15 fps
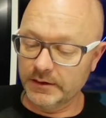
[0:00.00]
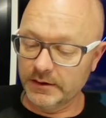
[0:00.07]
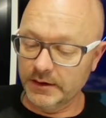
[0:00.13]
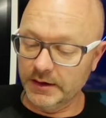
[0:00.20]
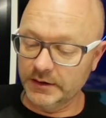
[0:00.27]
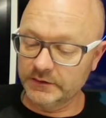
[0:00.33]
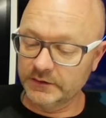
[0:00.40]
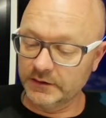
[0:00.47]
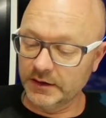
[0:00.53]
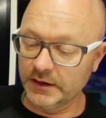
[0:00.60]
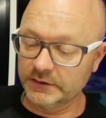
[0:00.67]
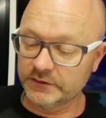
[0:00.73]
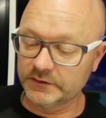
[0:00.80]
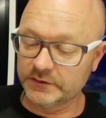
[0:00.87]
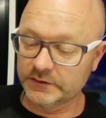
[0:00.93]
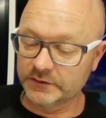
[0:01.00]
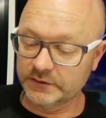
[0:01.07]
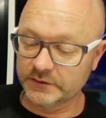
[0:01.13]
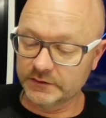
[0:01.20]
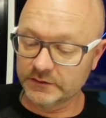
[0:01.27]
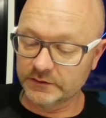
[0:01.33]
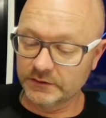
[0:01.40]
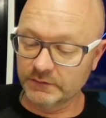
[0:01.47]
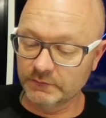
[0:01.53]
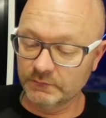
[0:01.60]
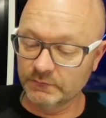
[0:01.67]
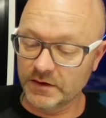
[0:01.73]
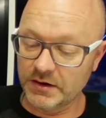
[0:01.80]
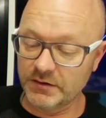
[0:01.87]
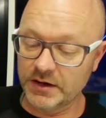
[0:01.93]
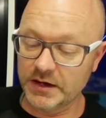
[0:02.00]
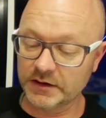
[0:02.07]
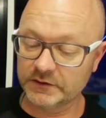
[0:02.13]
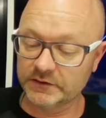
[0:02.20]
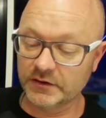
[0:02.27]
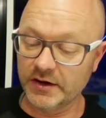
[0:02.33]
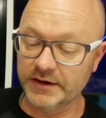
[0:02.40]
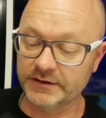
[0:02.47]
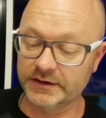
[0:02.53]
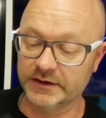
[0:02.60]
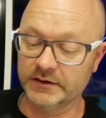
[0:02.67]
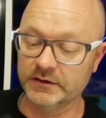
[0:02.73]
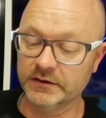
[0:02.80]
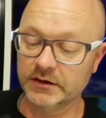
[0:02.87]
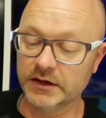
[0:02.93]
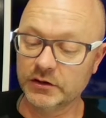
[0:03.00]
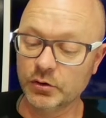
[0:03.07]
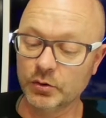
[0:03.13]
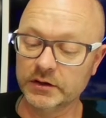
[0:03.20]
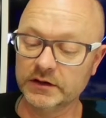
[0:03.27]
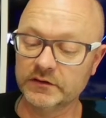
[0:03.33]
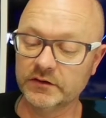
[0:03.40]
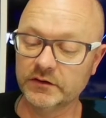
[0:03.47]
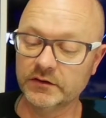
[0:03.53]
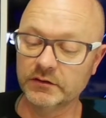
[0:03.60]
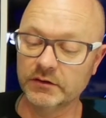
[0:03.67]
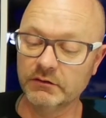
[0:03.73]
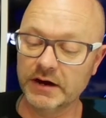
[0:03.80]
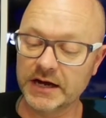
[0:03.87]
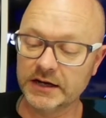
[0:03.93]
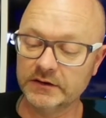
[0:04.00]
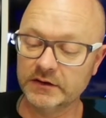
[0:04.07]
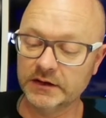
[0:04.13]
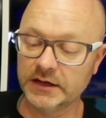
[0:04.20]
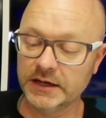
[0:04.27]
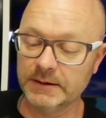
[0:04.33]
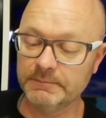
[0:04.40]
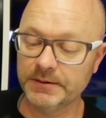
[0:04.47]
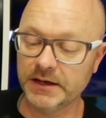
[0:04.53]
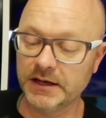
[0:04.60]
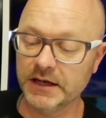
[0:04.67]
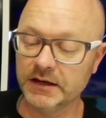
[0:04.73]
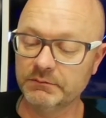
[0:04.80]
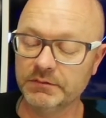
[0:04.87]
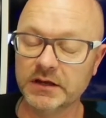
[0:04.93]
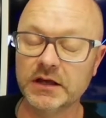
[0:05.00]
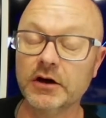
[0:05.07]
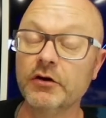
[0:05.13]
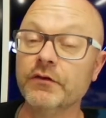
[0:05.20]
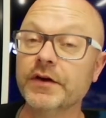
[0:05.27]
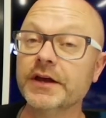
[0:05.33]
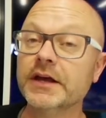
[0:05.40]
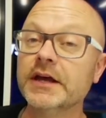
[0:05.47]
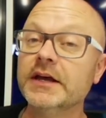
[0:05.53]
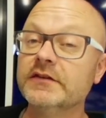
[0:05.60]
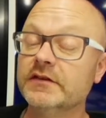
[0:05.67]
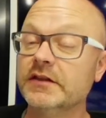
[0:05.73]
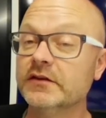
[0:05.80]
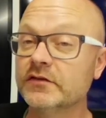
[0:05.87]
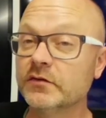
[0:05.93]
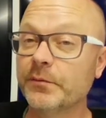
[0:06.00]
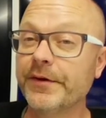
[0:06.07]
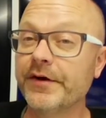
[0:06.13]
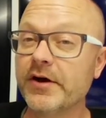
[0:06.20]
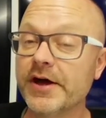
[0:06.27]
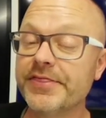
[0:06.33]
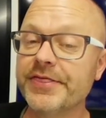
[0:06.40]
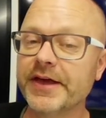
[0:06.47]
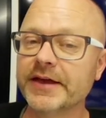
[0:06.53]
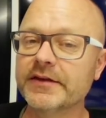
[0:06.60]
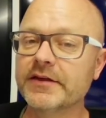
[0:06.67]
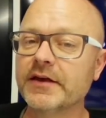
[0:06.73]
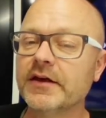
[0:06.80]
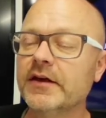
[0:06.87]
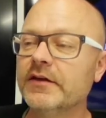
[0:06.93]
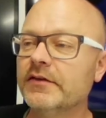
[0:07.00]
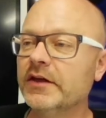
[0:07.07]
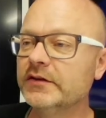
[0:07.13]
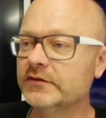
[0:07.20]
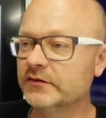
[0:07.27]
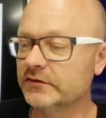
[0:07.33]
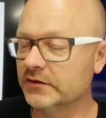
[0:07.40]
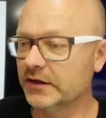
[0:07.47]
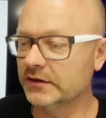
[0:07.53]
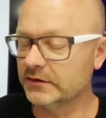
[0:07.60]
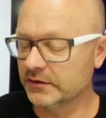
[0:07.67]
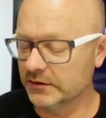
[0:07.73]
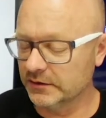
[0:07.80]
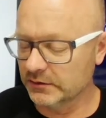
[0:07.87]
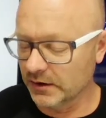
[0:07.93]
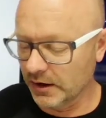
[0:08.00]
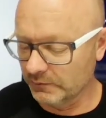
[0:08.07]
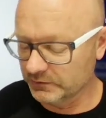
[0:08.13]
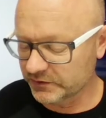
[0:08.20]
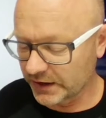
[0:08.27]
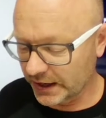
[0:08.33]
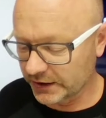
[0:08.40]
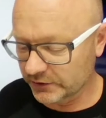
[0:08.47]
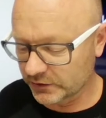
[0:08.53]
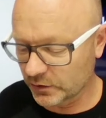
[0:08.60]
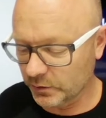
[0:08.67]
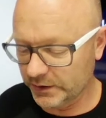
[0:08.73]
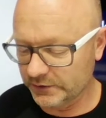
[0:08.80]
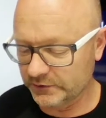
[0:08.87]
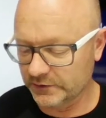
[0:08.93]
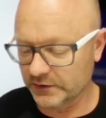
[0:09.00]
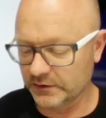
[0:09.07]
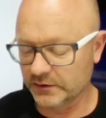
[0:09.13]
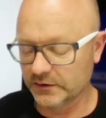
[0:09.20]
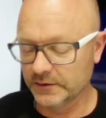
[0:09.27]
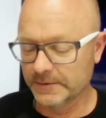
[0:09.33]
It's very exciting, according to Rangitikei MP Ian McKelvey. See, this is where I think I'm starting to question